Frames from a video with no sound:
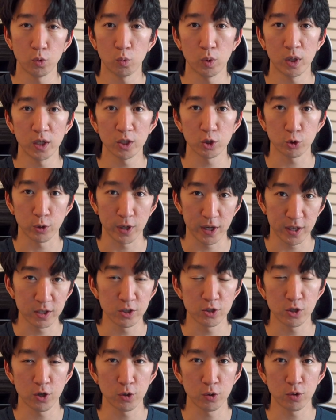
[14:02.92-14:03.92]
what trading
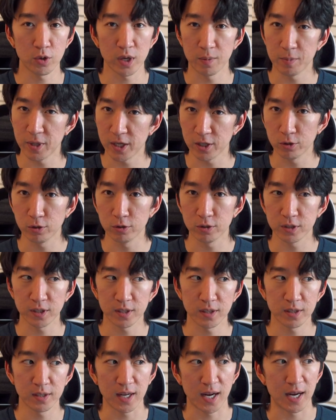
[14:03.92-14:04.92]
journal am I using?